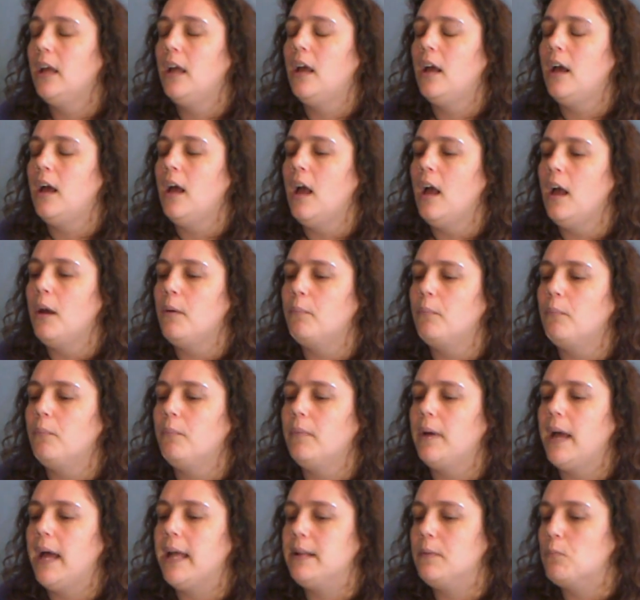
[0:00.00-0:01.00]
And
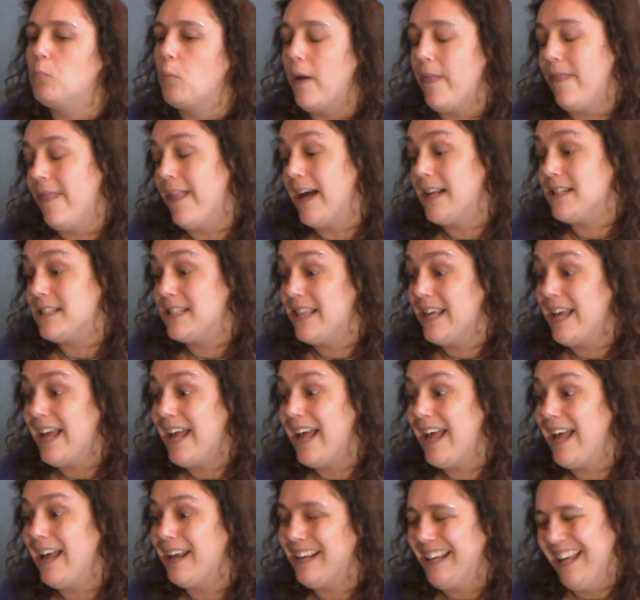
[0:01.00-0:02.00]
when that's
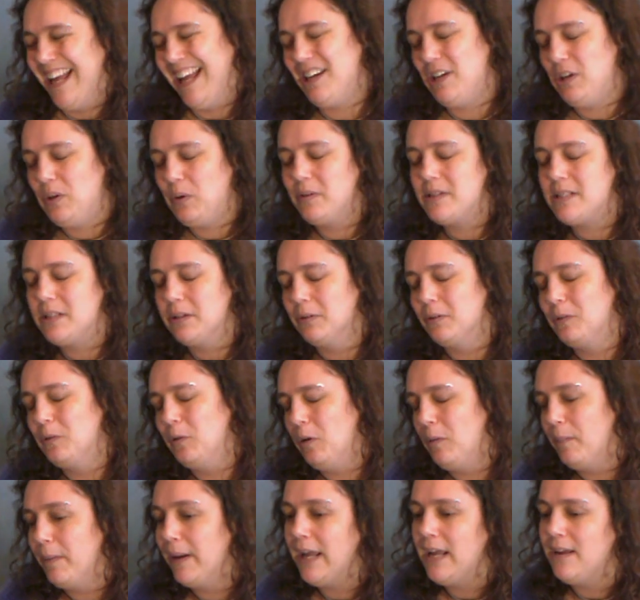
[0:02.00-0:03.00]
there, can you still
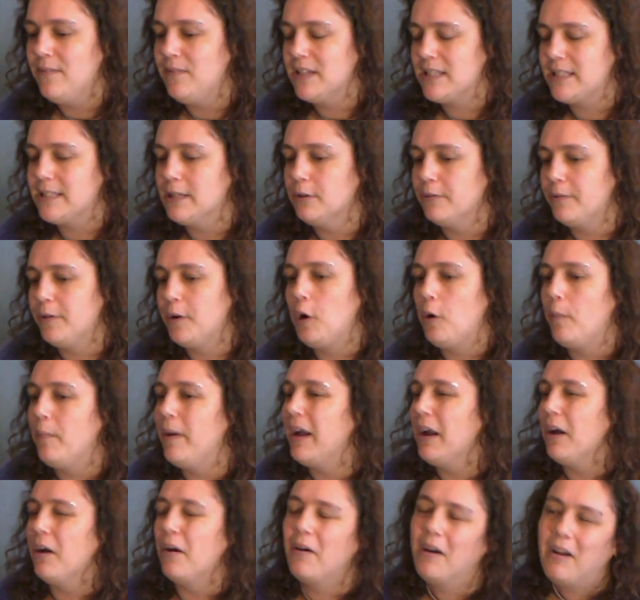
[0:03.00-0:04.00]
call a behaviour
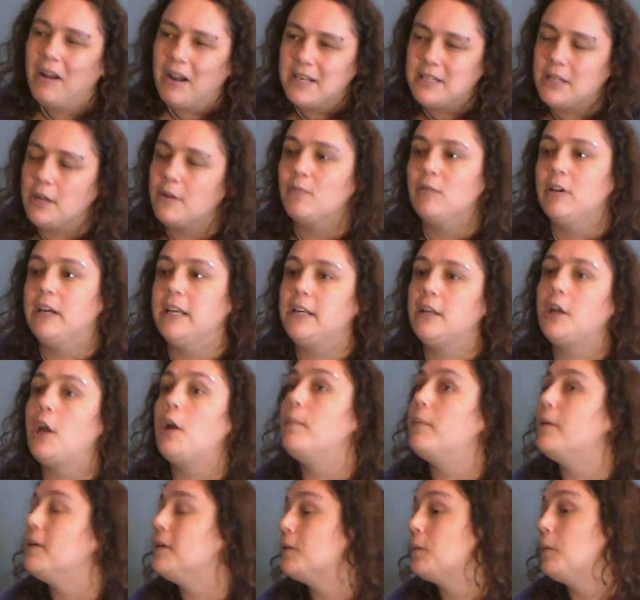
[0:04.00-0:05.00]
self-harming? I don't really
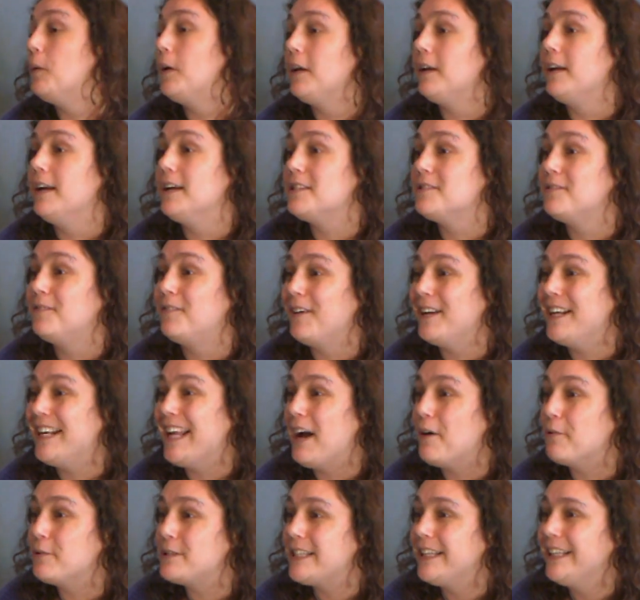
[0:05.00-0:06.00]
know, but I'd quite like to find
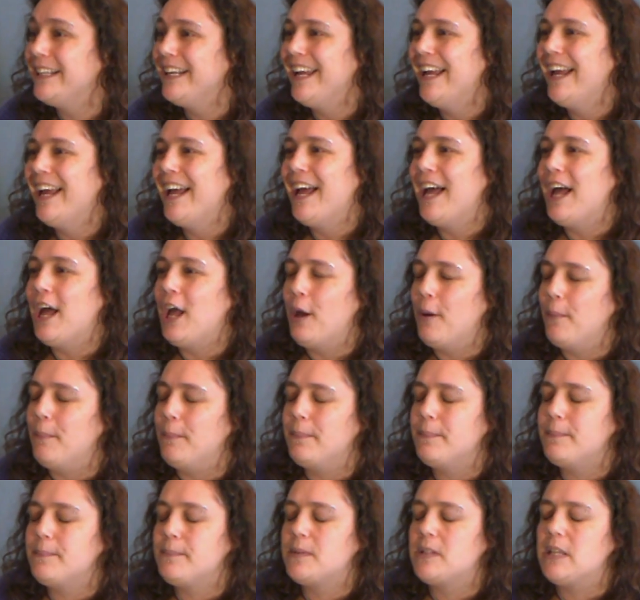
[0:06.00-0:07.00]
out.
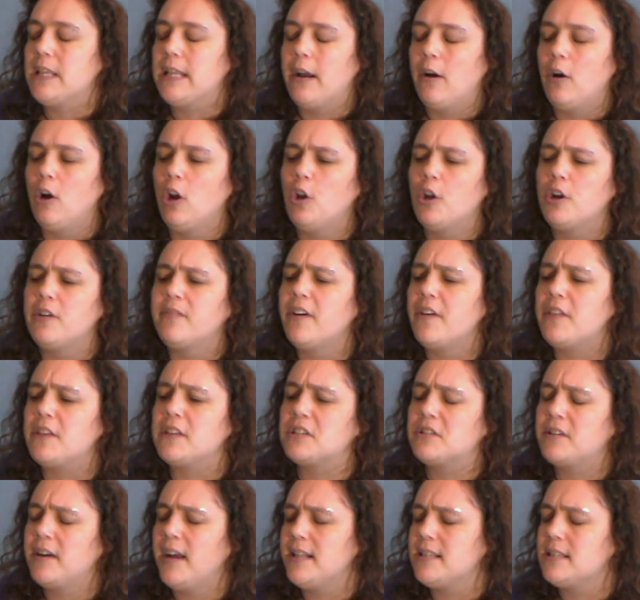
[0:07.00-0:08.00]
So there are a lot of other
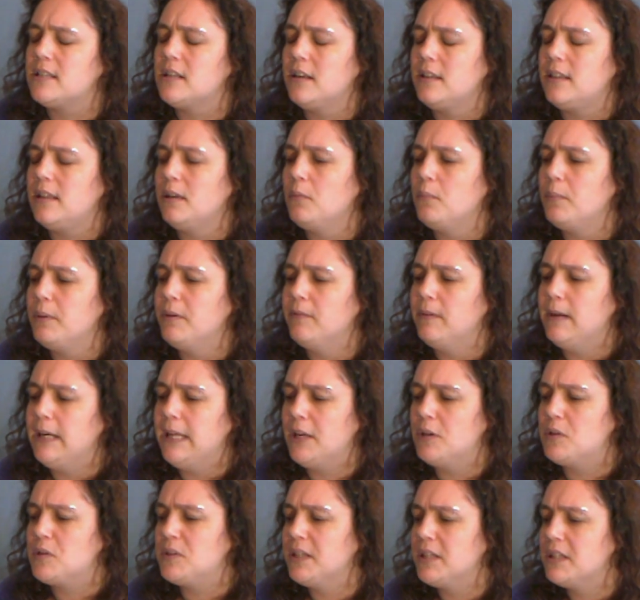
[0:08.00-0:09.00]
strands that I think would be really
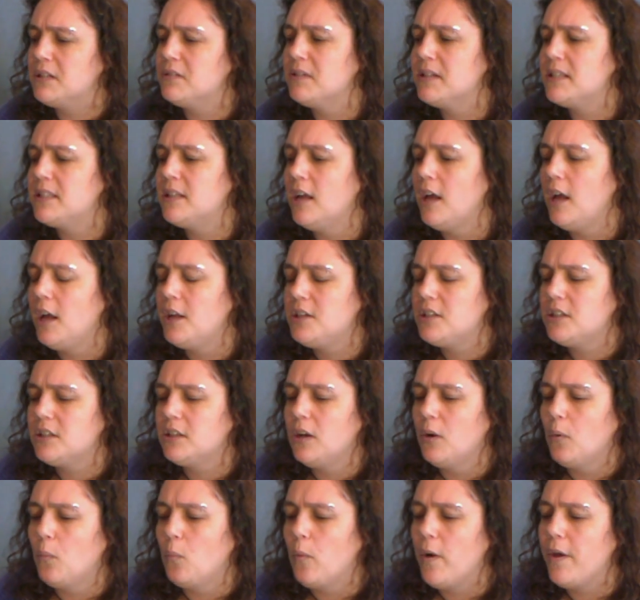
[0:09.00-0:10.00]
interesting to research.
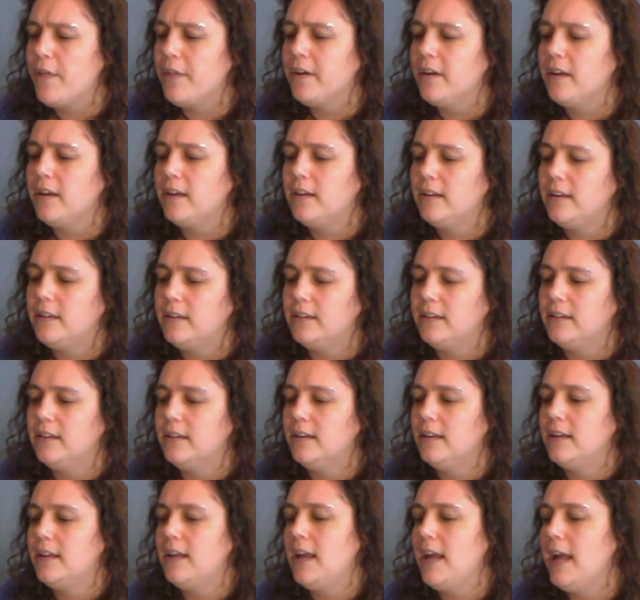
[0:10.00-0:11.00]
Whether
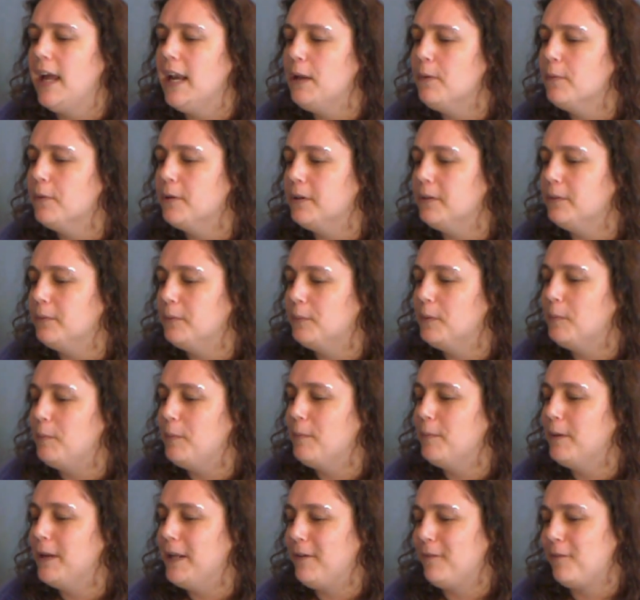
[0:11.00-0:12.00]
anyone will
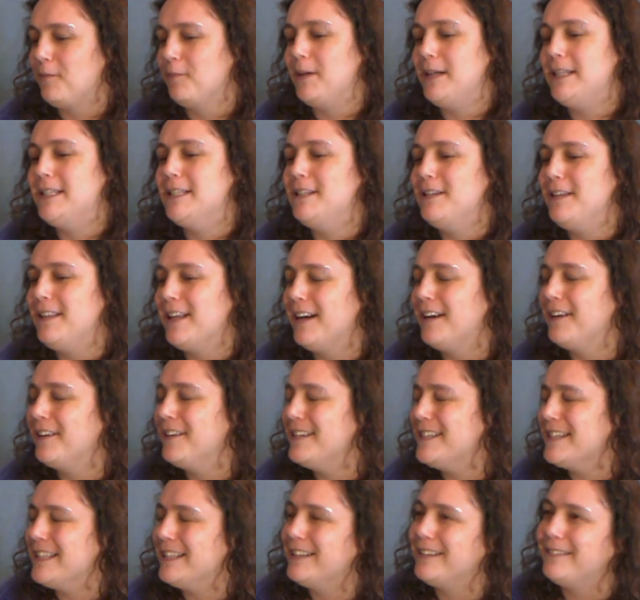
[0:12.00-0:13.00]
be willing for me to do that
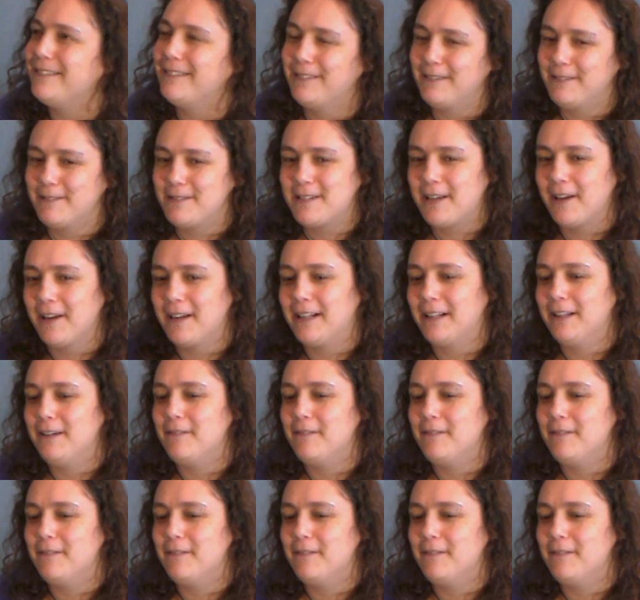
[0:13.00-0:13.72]
under the title of